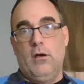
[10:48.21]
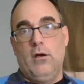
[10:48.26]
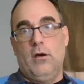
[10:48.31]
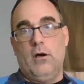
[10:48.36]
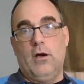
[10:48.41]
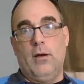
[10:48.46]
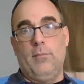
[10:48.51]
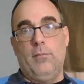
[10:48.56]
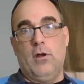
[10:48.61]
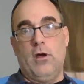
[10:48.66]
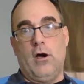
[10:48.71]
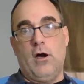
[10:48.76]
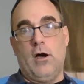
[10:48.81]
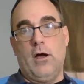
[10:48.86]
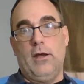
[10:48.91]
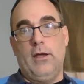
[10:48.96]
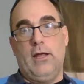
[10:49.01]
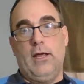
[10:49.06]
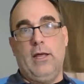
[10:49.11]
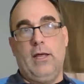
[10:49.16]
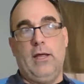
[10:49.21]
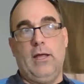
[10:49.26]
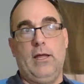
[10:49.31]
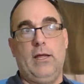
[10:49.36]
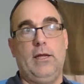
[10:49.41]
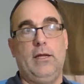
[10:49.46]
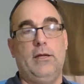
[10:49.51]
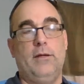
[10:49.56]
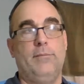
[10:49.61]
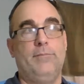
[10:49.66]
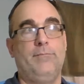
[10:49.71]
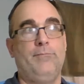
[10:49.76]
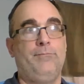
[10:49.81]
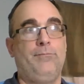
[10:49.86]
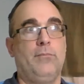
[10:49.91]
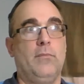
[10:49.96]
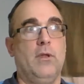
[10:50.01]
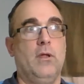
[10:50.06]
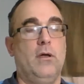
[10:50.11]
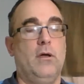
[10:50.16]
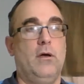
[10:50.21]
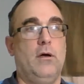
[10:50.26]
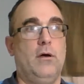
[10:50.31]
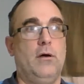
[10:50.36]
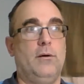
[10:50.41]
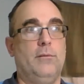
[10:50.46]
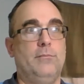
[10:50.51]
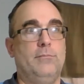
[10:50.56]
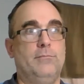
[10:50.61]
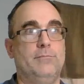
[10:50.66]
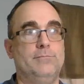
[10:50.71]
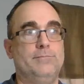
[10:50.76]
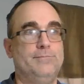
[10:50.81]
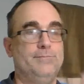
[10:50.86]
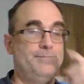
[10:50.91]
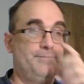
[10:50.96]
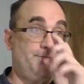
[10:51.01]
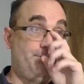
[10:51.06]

I'm not a um,